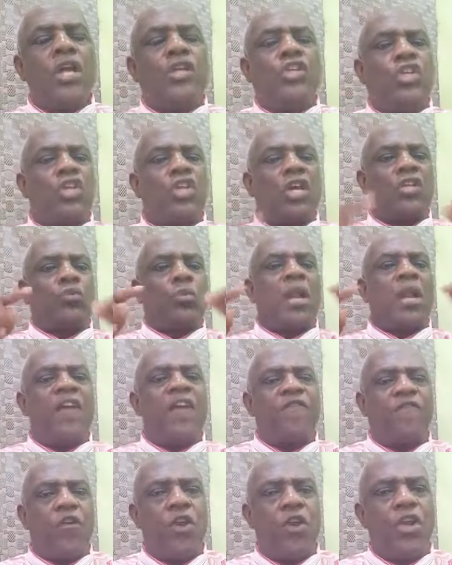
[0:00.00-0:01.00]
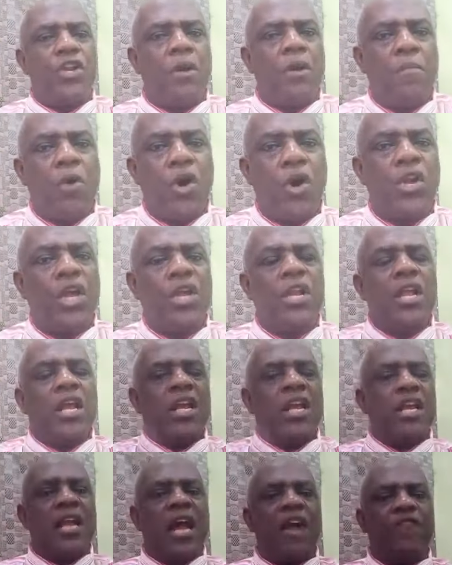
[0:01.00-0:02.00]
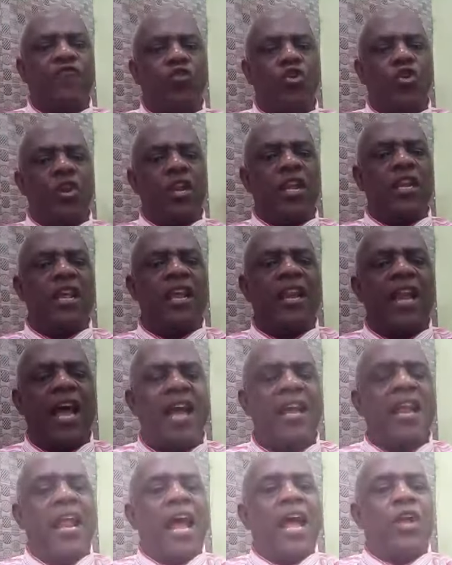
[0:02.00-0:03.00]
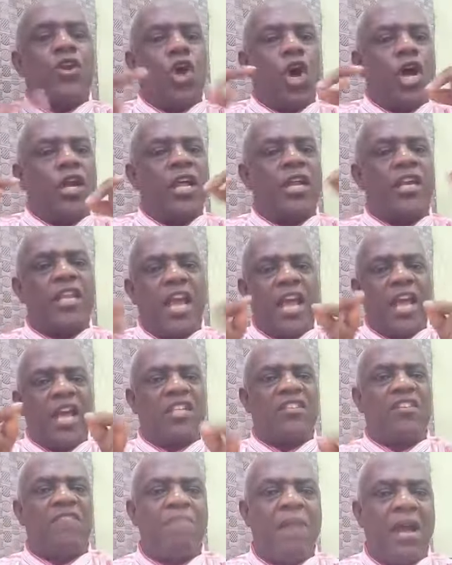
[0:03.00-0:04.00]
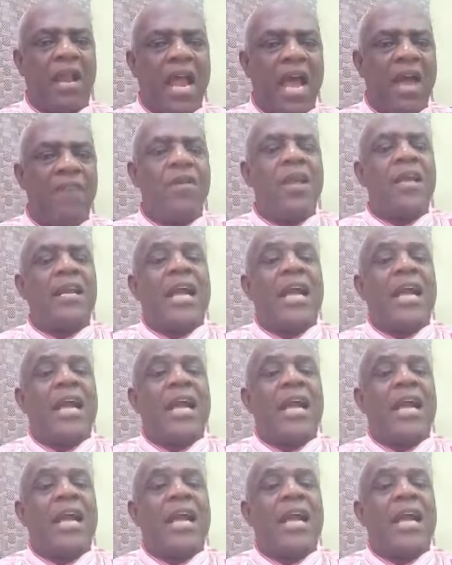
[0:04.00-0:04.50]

Jesus, will I follow in the morning, in the afternoon, in the night, and all the days of my life?